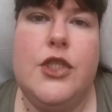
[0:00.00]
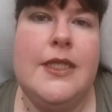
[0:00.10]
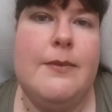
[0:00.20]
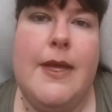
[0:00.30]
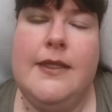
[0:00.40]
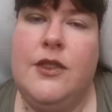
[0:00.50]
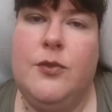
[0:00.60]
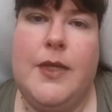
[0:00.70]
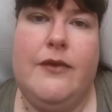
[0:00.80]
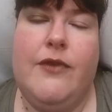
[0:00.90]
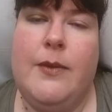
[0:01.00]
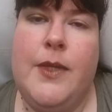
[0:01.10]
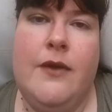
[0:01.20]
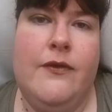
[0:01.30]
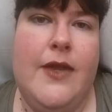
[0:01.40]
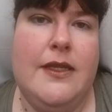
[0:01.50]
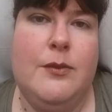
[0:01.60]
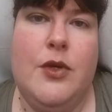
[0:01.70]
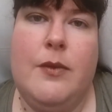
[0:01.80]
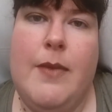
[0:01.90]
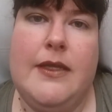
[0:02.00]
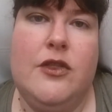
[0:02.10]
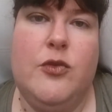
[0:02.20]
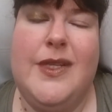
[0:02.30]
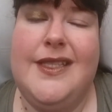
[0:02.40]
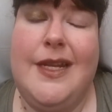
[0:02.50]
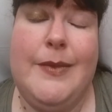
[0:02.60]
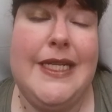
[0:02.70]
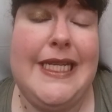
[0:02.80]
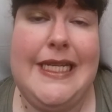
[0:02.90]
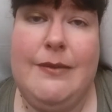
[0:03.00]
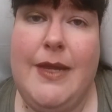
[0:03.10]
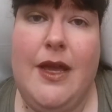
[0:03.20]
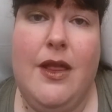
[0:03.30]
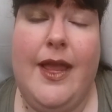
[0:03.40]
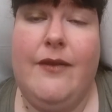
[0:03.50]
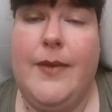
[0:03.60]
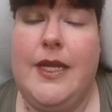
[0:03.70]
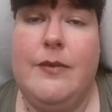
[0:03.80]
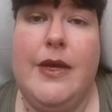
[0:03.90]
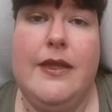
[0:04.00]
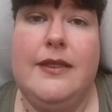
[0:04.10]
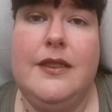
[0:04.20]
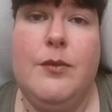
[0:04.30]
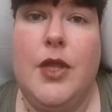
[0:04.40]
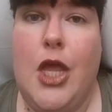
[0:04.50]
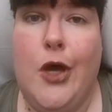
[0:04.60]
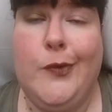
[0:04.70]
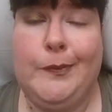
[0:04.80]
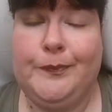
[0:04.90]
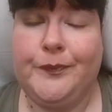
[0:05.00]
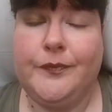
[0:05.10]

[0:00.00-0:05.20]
just message me. Friend me on Facebook, message me, send me an email. I have my email listed below.